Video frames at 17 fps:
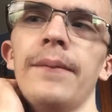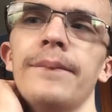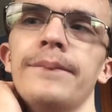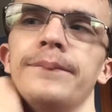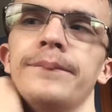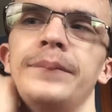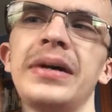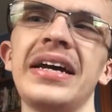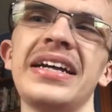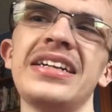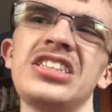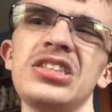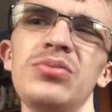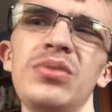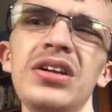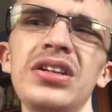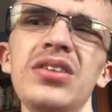But it's
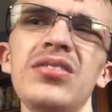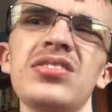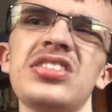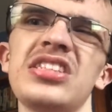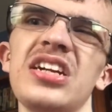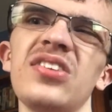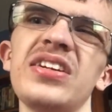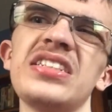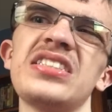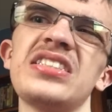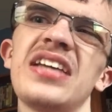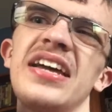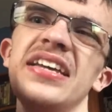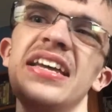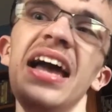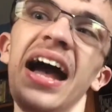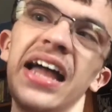just one of those series that,
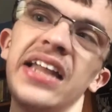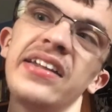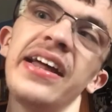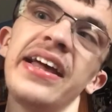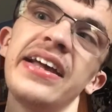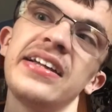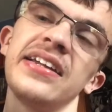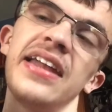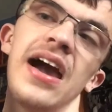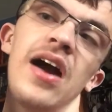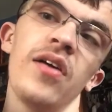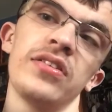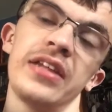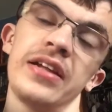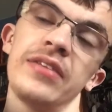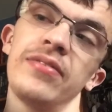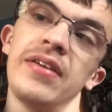yeah, I like it now
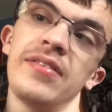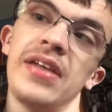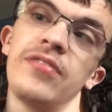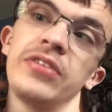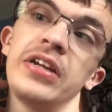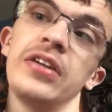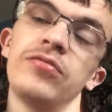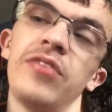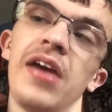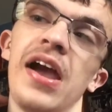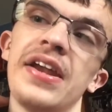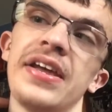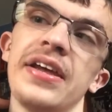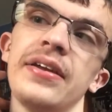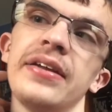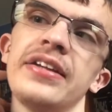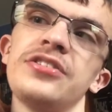that I, re- I reread
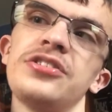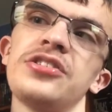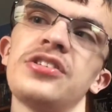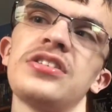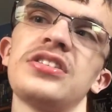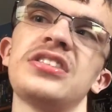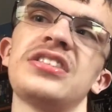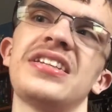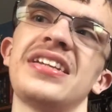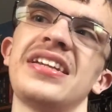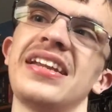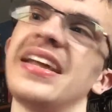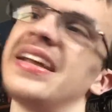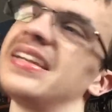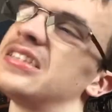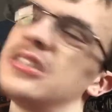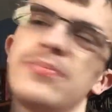it. It's just,
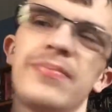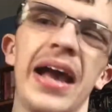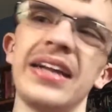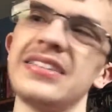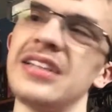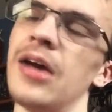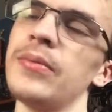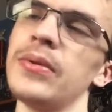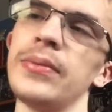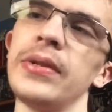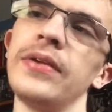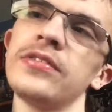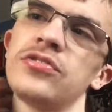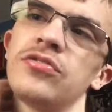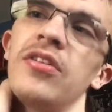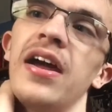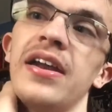it's smack dab in the middle of
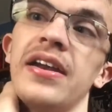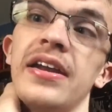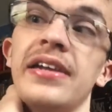his run.